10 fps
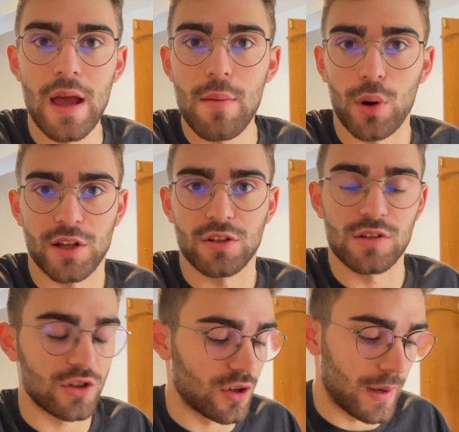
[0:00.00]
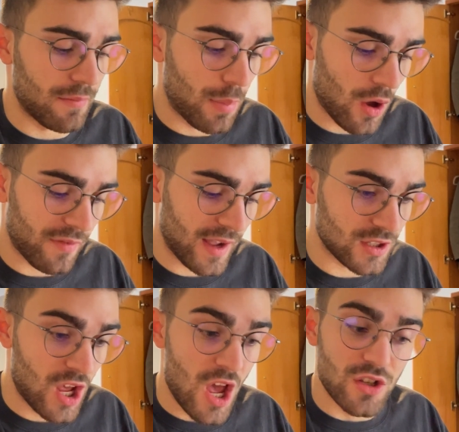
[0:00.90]
preterites that should have been perfect.
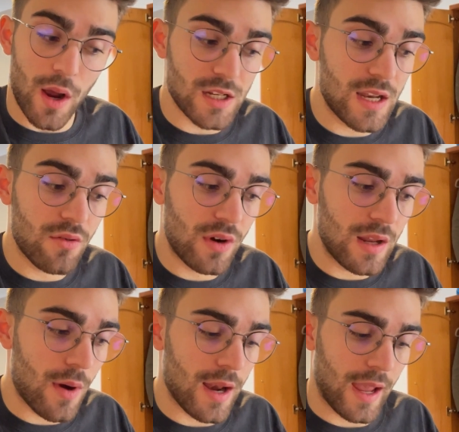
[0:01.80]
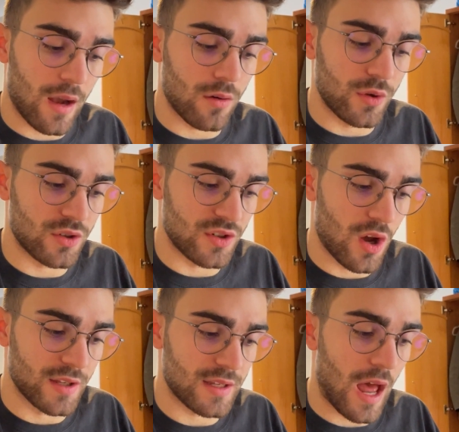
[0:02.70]
So I actually did really well again, which was nice.